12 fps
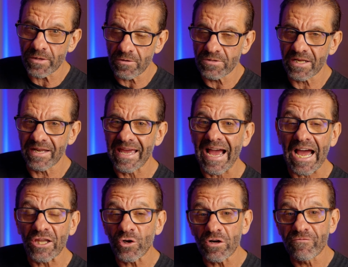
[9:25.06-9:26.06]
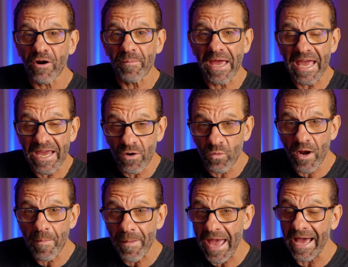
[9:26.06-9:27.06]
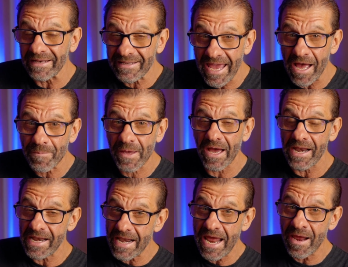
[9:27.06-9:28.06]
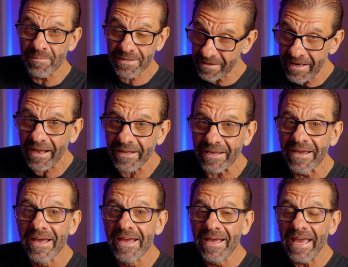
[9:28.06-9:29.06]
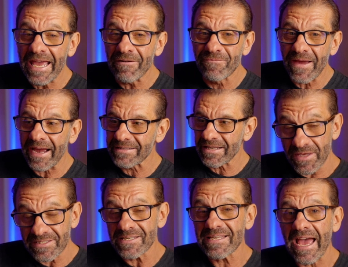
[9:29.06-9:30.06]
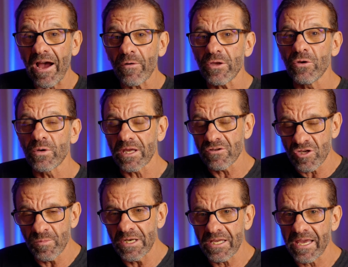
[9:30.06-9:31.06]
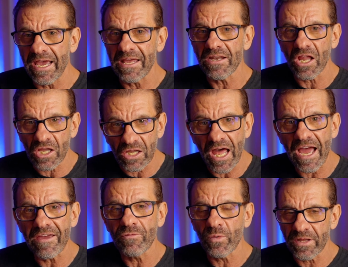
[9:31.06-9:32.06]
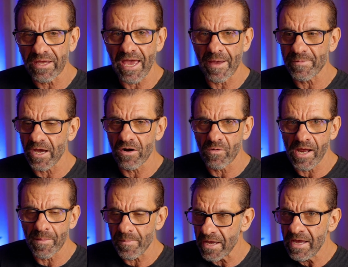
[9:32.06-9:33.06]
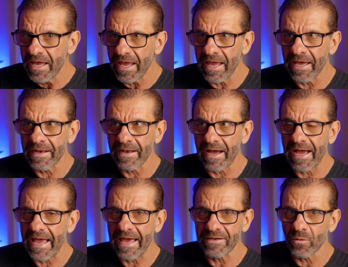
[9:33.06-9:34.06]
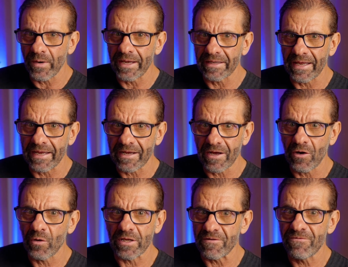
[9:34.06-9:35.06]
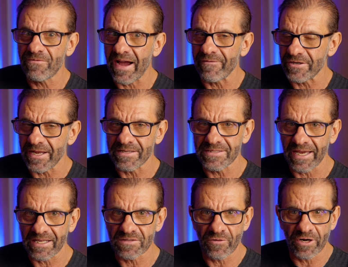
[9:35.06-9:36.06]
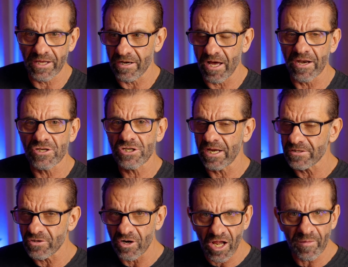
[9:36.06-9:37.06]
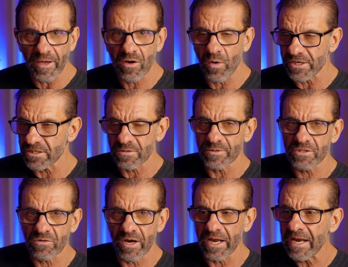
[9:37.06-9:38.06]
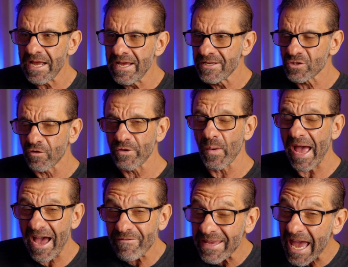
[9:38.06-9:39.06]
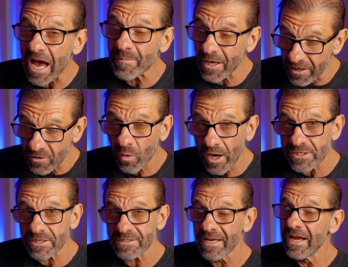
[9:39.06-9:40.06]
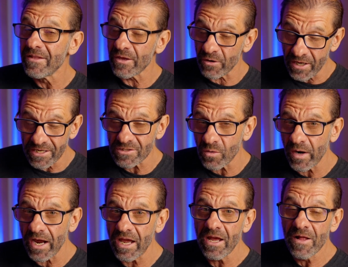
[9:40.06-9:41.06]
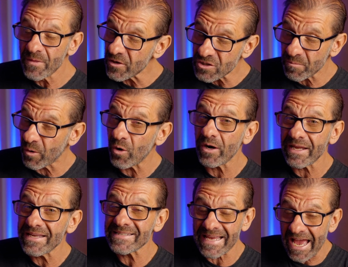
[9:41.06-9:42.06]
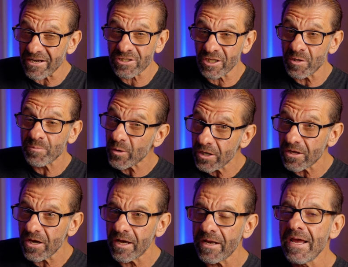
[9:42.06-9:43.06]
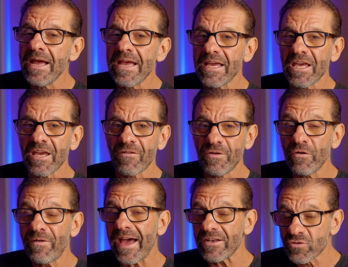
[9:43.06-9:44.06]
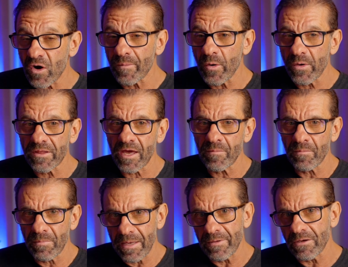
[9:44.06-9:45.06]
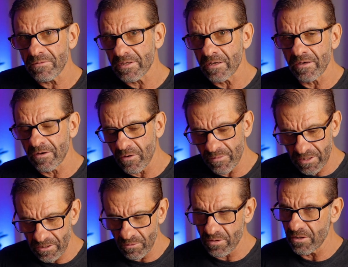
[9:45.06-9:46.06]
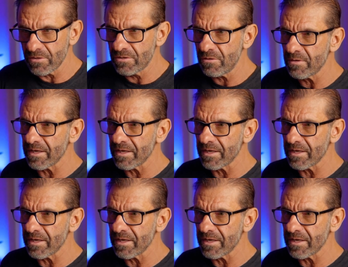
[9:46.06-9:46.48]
with you today, I learned from a rep at CapCut named Nellie. In fact, this is how you can communicate live with a CapCut rep. And I had to wait like only five or 10 seconds for her to get on, and she answered all my questions. It was great. So if you have CapCut questions, there is a way. Their support is actually pretty good. If you've had trouble with them, maybe you didn't know that you could do